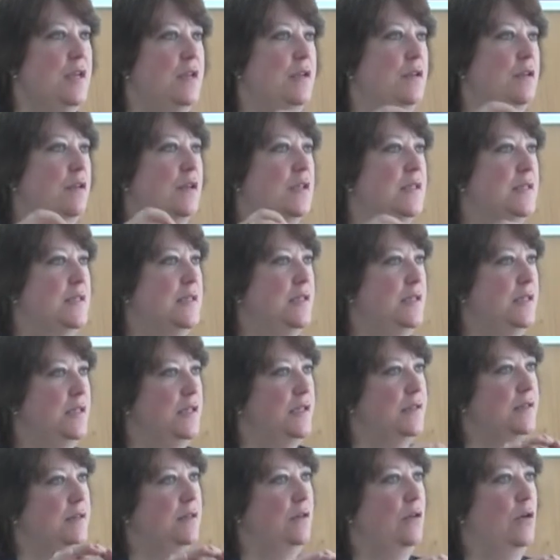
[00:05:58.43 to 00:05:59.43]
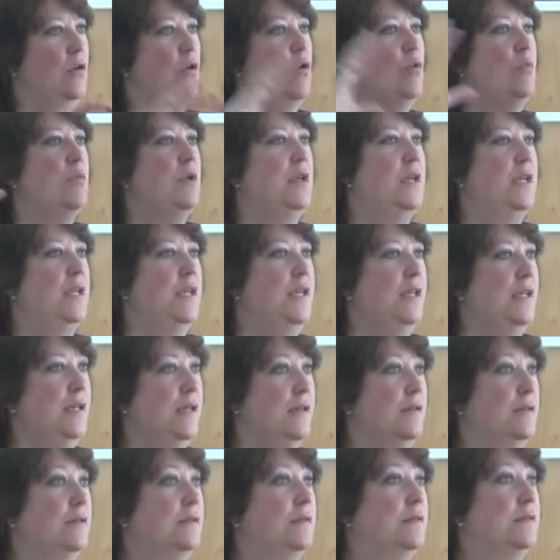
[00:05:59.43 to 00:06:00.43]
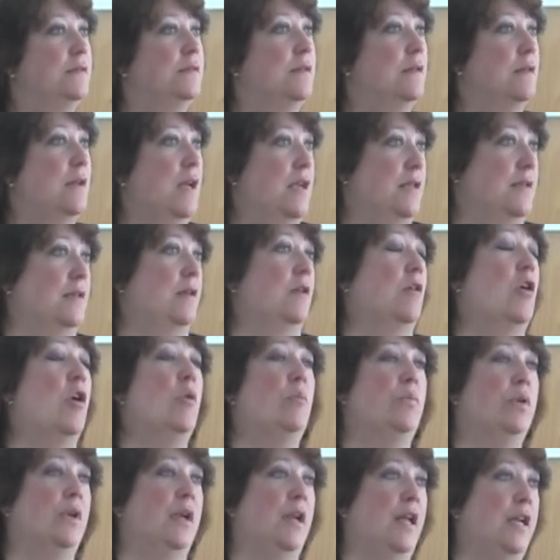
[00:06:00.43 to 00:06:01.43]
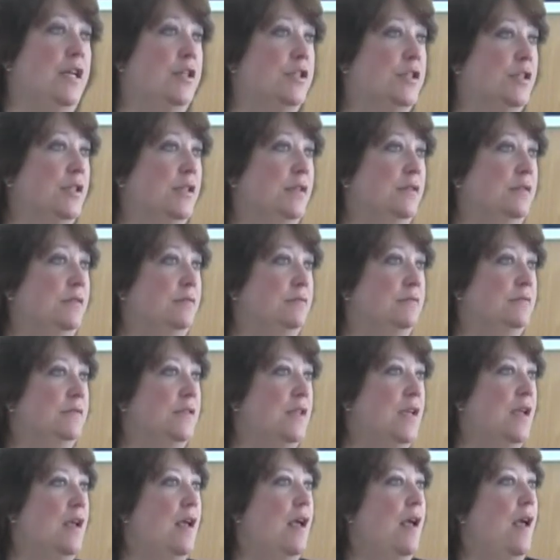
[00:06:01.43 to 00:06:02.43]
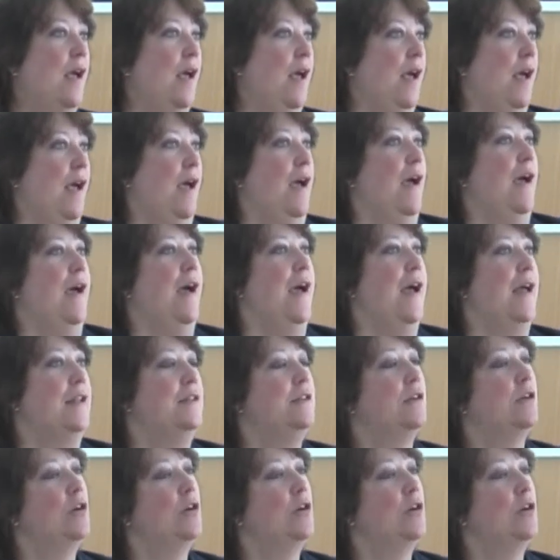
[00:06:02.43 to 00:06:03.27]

You can see it globally as a compilation. And the